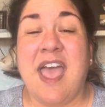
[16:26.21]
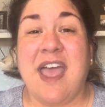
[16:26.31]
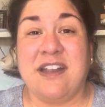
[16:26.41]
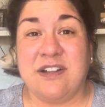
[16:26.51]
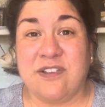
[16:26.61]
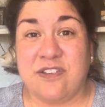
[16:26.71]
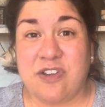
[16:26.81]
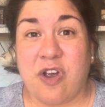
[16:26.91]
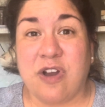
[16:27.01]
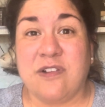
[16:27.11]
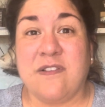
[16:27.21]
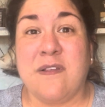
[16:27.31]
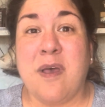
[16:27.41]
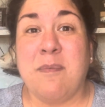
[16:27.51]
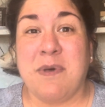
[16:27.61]
And it starts
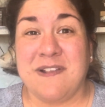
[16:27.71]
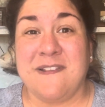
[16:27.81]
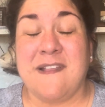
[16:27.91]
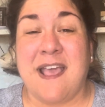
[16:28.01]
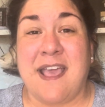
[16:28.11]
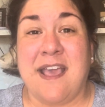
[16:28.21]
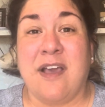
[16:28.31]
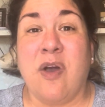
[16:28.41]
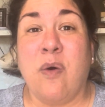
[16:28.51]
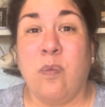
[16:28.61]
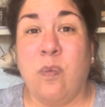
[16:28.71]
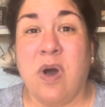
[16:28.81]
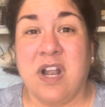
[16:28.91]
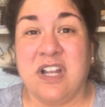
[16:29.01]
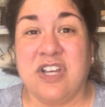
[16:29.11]
by saying
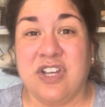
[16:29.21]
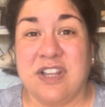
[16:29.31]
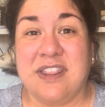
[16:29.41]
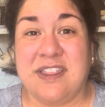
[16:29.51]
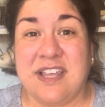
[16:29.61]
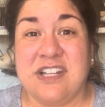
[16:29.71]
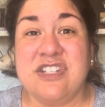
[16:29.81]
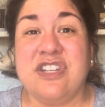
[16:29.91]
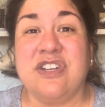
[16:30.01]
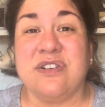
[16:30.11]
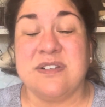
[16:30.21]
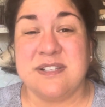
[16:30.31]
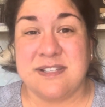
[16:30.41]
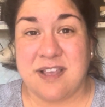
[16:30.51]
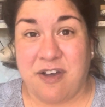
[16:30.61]
one good thing to
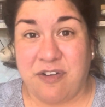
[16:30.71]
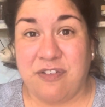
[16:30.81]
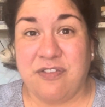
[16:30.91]
yourself.